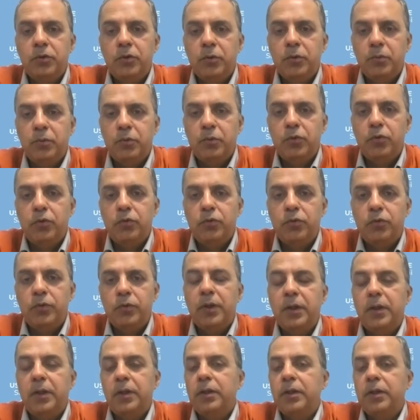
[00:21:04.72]
your
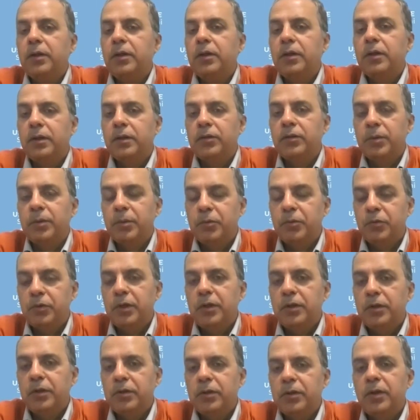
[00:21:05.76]
profile, some of the
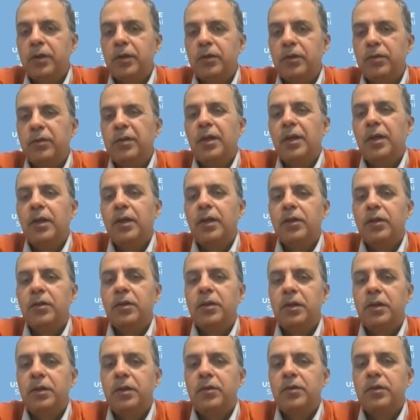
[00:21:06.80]
other things.
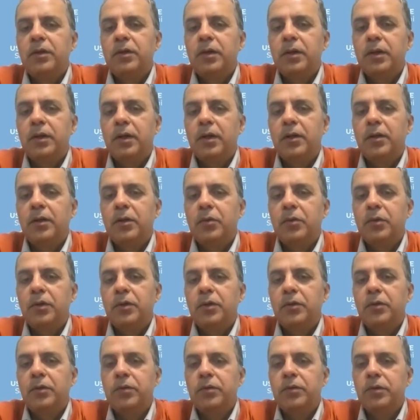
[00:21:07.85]
3 is a
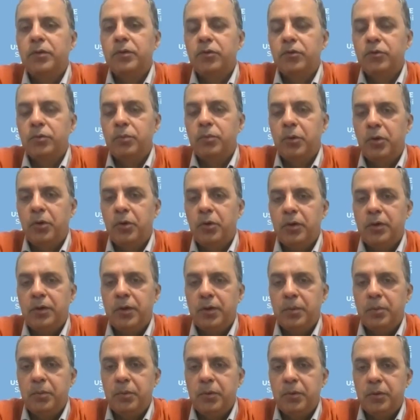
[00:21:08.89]
otherwise smaller
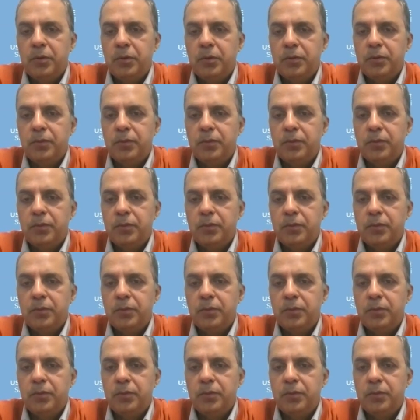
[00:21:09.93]
number.